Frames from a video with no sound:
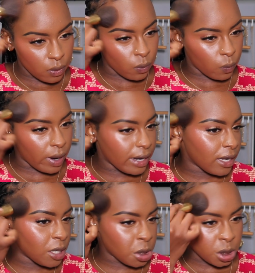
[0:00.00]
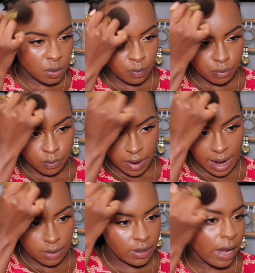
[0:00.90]
reddish
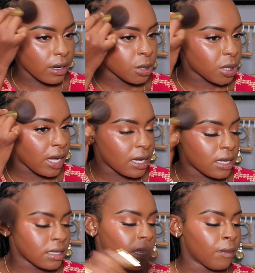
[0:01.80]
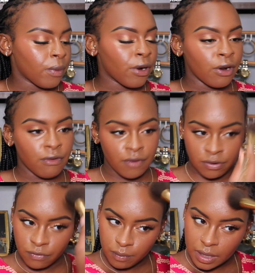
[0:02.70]
brown kind of shade. It's like
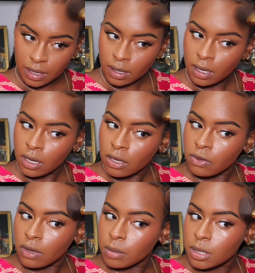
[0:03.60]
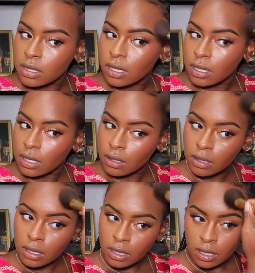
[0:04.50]
perfect for me. So I'm just
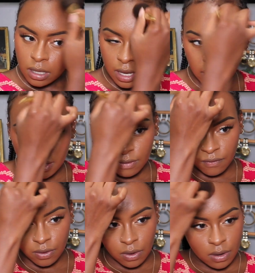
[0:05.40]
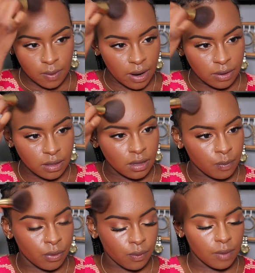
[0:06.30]
gonna kind of go around the
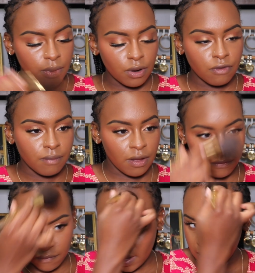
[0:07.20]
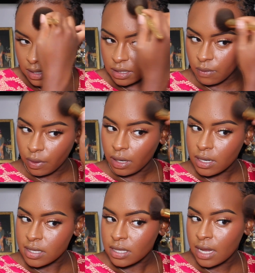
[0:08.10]
perimeter of my face, and we're
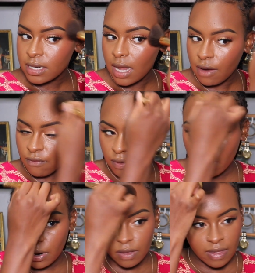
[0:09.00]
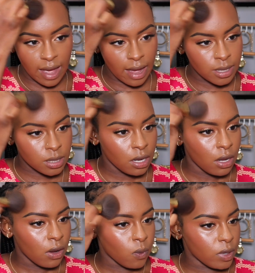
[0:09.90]
gonna set everywhere that
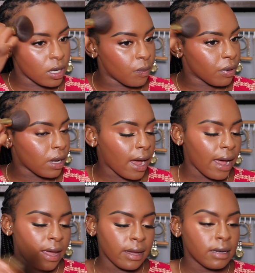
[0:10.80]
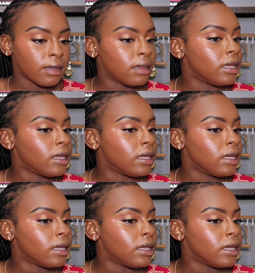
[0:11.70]
we applied